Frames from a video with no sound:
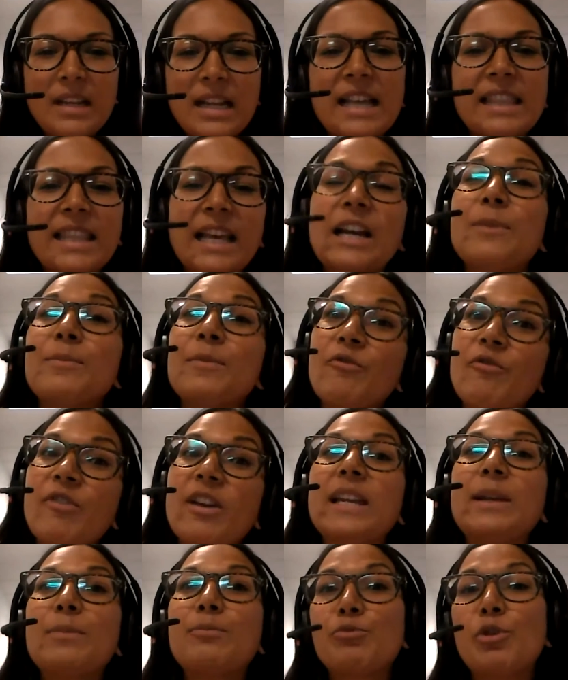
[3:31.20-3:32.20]
And that can be
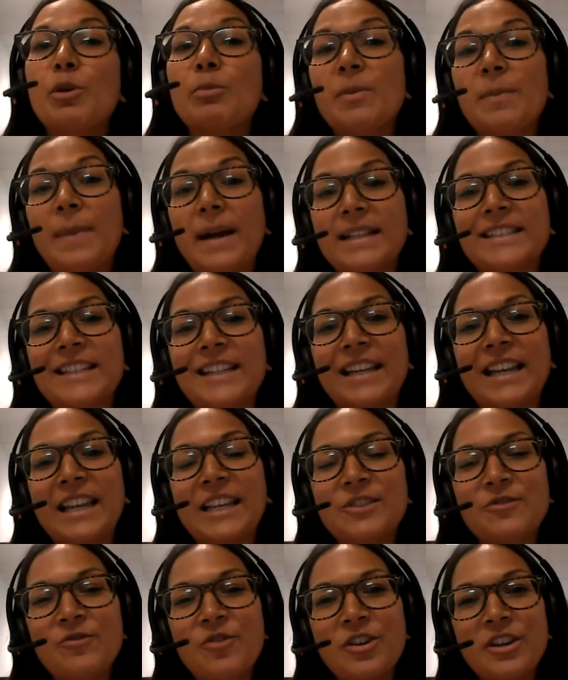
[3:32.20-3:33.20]
really problematic
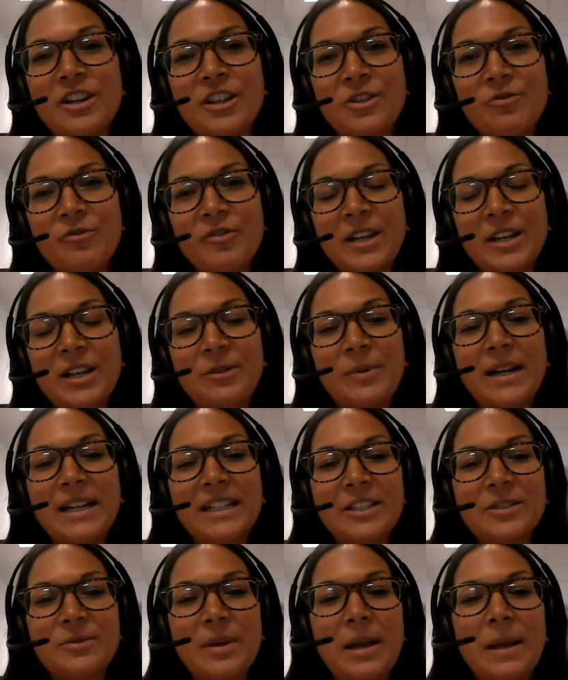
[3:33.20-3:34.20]
later on in the real
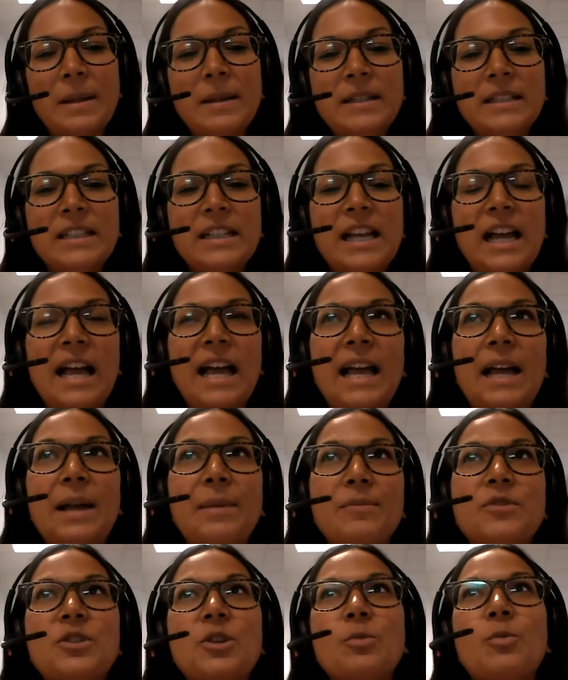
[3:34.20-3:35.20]
world as well.
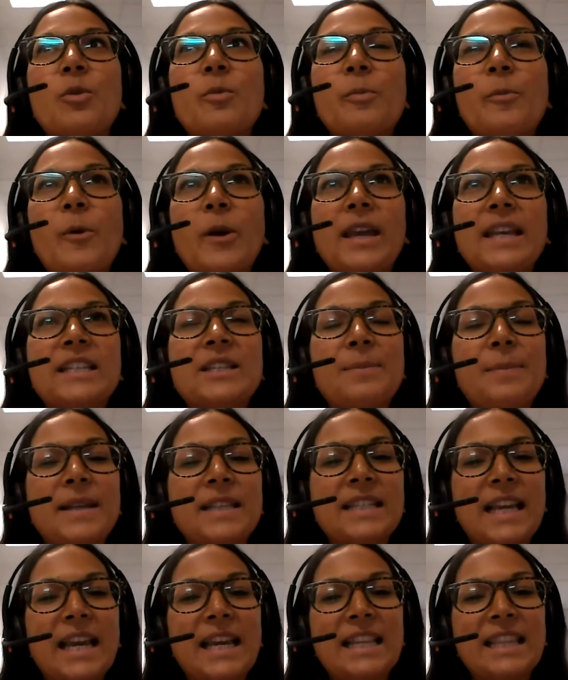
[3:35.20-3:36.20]
So one way to
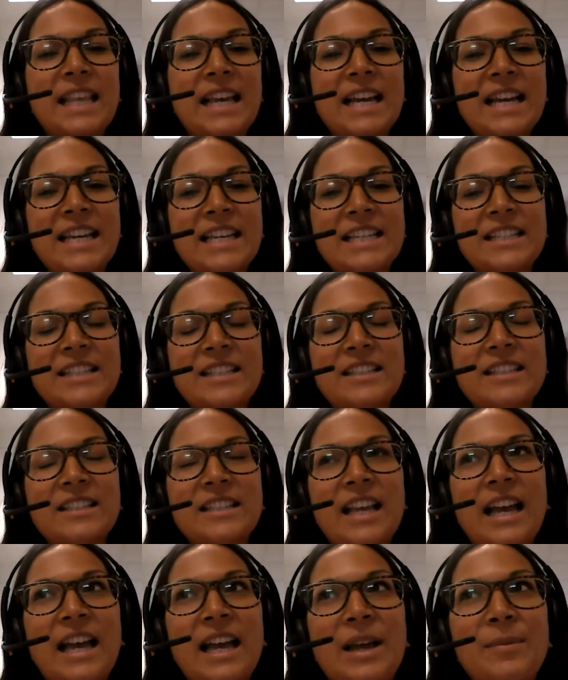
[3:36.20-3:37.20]
mitigate that is,
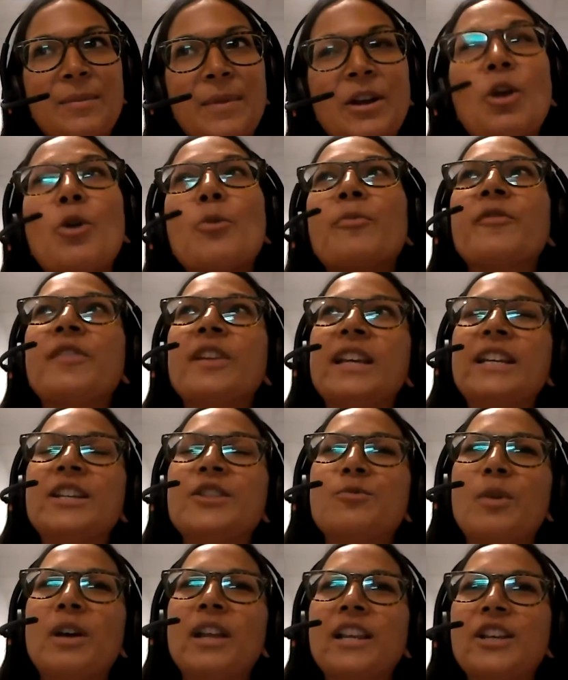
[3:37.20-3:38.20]
and hopefully
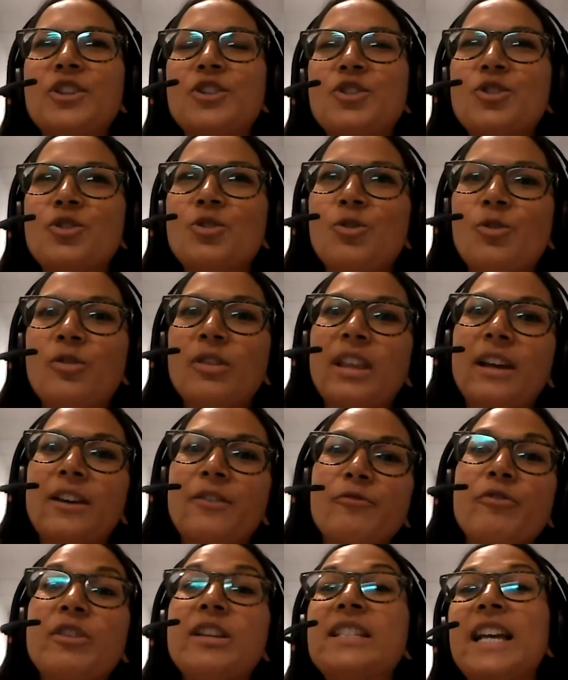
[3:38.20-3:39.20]
as well ensure that
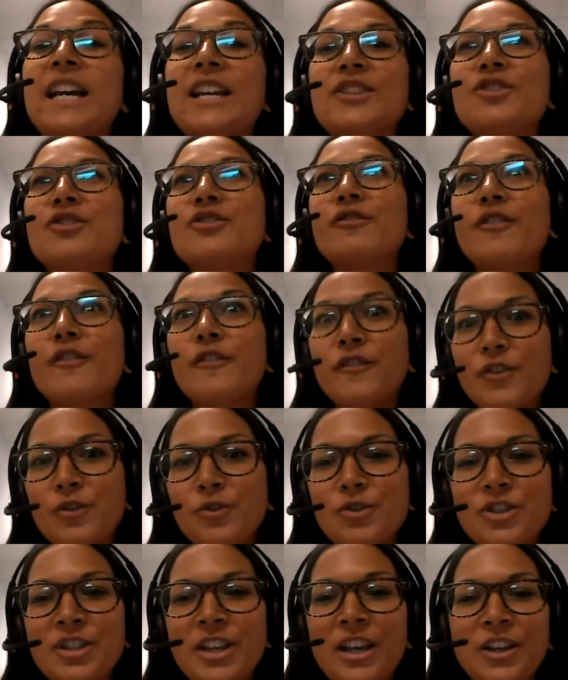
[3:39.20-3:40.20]
researchers of the
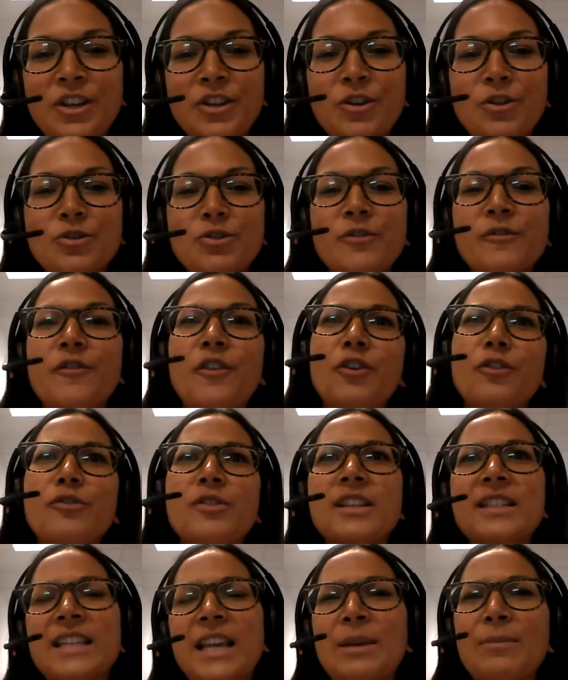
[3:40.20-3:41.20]
future, don't follow
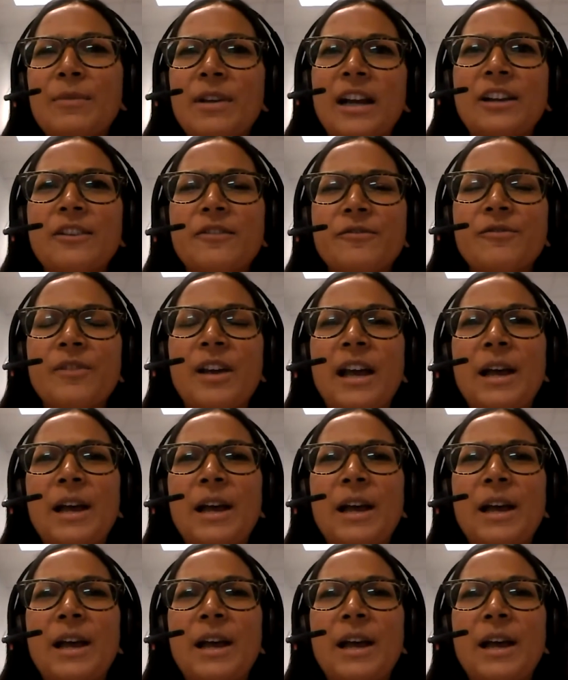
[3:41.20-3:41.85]
the same kind of